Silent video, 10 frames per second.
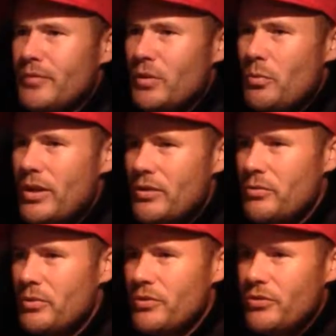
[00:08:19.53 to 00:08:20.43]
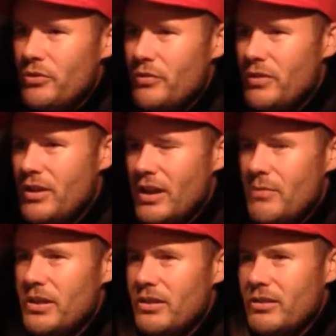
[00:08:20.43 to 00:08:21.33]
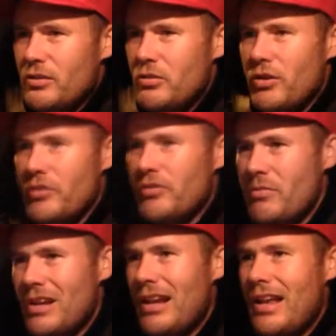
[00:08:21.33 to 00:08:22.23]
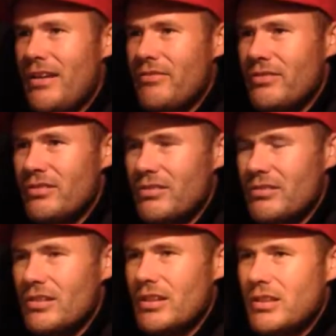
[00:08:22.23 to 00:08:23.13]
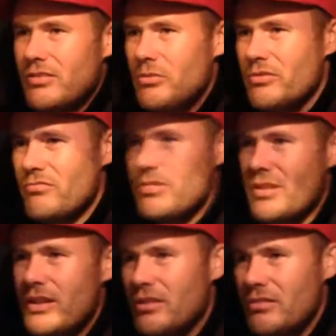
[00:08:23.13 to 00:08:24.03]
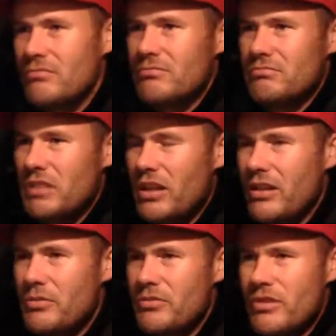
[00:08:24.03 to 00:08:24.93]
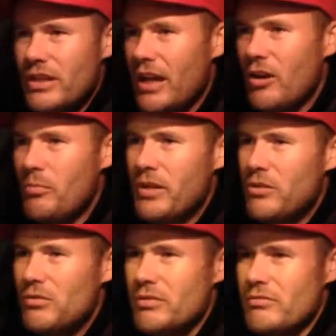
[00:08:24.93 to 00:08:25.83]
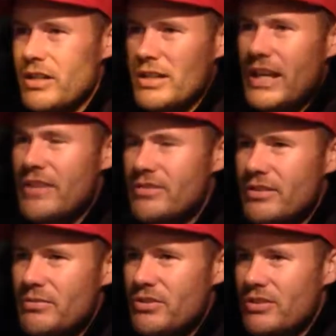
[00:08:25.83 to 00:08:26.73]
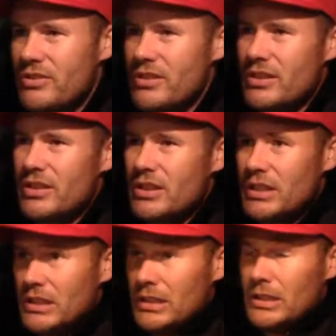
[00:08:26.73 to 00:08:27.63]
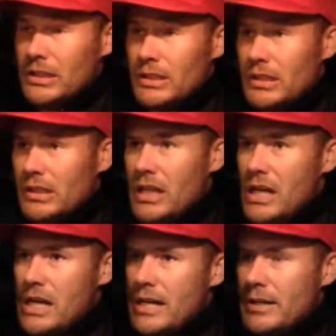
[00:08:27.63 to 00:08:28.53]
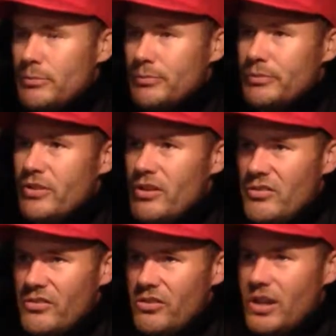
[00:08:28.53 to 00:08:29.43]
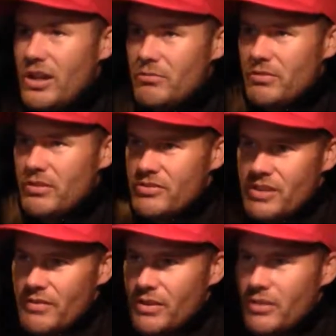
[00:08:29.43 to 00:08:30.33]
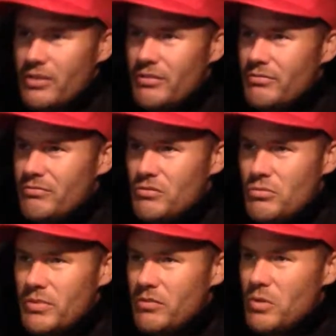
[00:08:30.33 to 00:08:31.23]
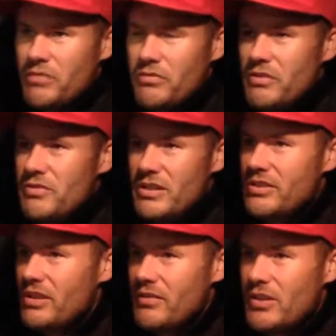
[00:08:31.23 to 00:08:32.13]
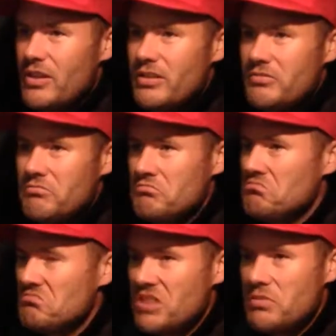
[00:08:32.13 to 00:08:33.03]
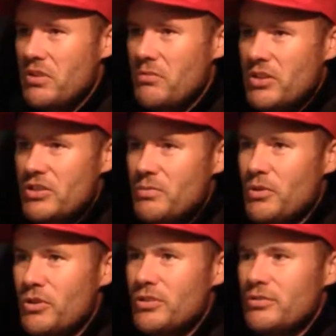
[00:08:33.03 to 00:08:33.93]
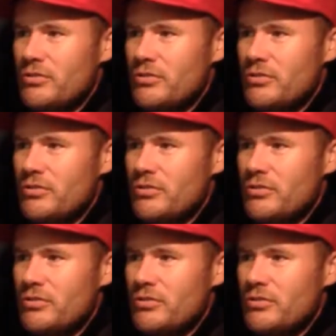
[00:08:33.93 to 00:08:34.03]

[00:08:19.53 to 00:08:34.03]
The wind was sort of coming across from the left, so it wasn't really, I don't think it was really helping or really against. It was just so I just took out a 7-iron. And normally 150 7-iron is pretty much spot on.